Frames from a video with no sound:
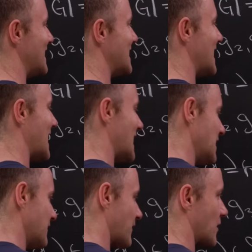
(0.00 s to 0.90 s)
the
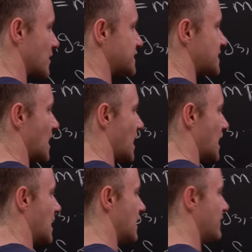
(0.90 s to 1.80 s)
inverse
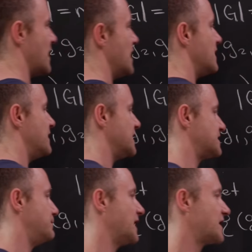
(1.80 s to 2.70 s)
of
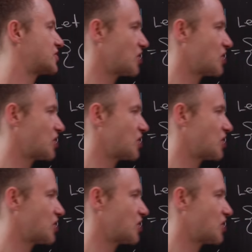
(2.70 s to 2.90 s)
this big